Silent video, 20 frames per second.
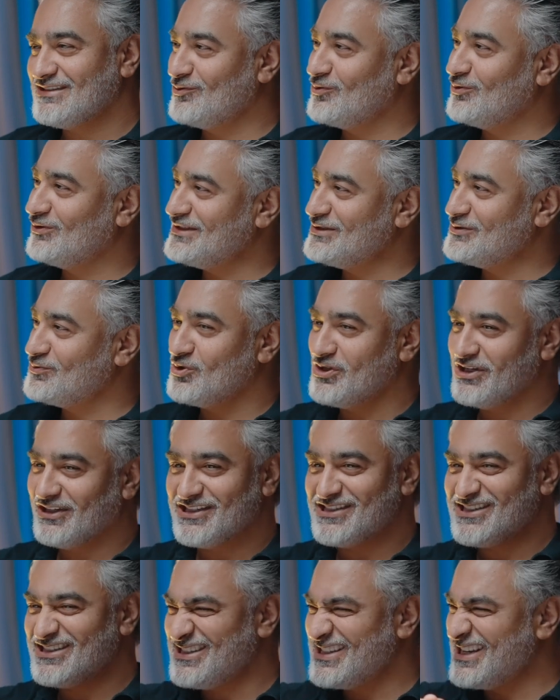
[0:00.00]
and all these
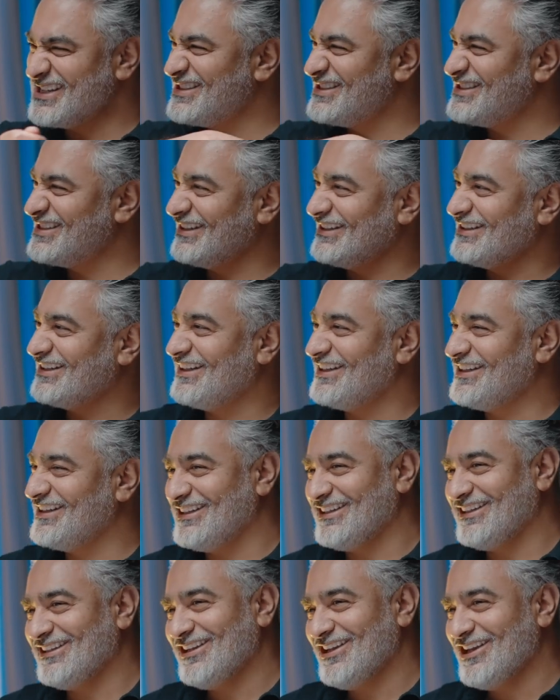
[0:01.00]
workers dusting and
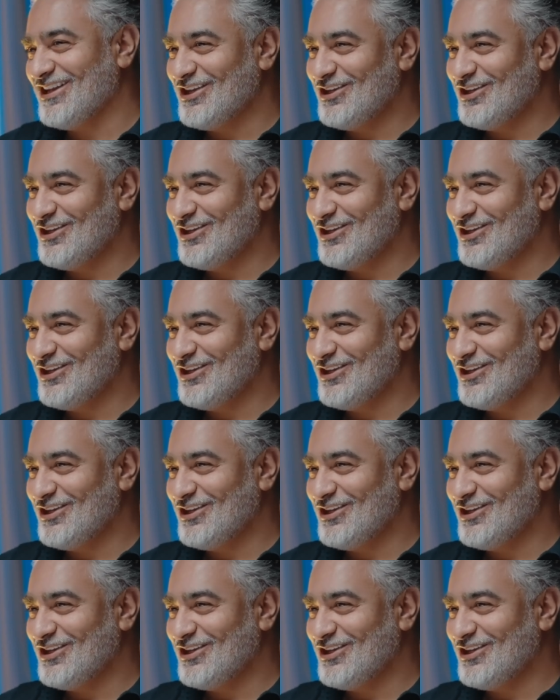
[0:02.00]
cleaning,